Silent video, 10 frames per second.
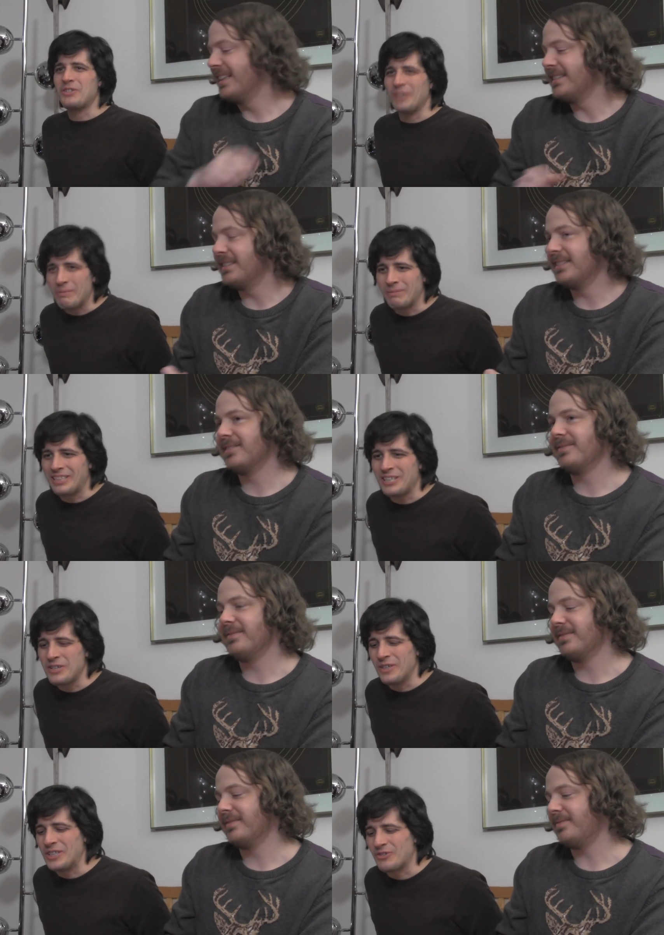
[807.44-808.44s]
Speaker 1: trampling
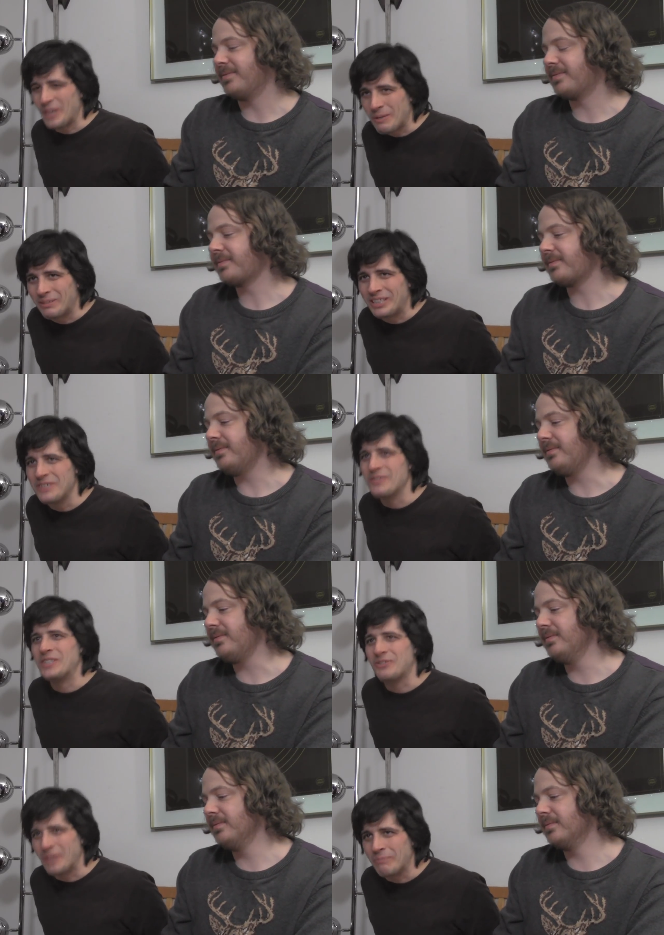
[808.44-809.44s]
you and trampling you and
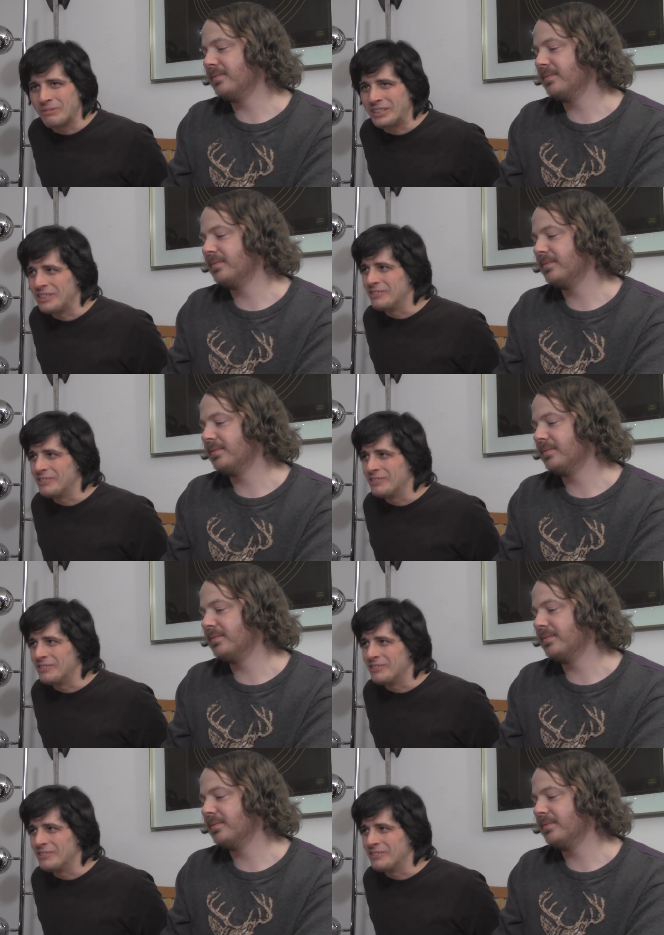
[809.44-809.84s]
trampling